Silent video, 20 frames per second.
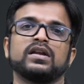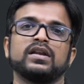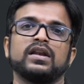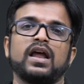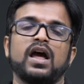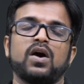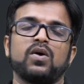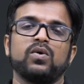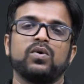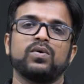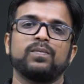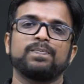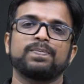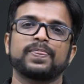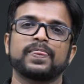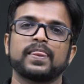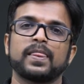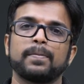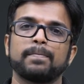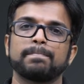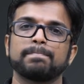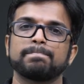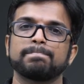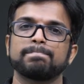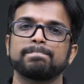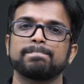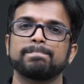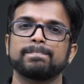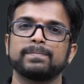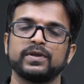Now
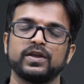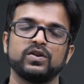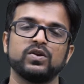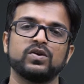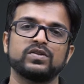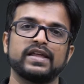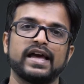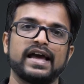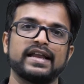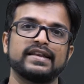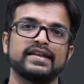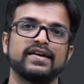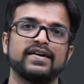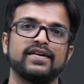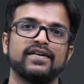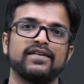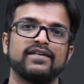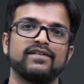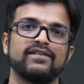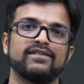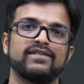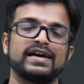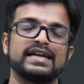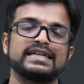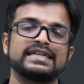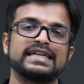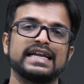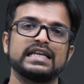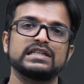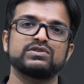you know that
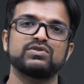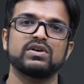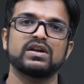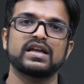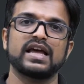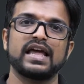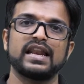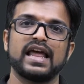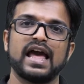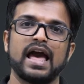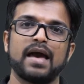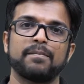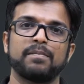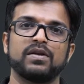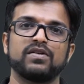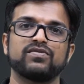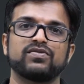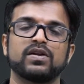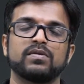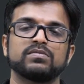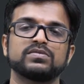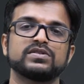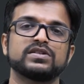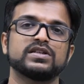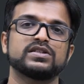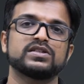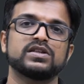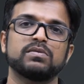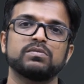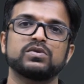work transfer can happen from
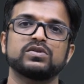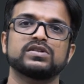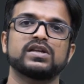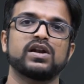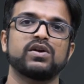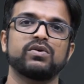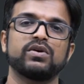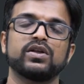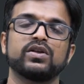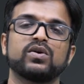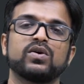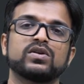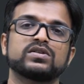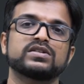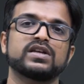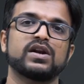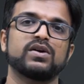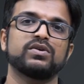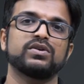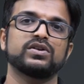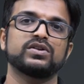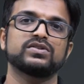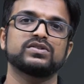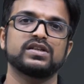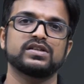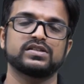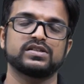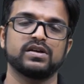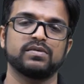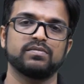system to surrounding or surrounding to
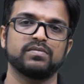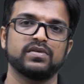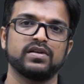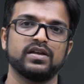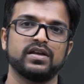system.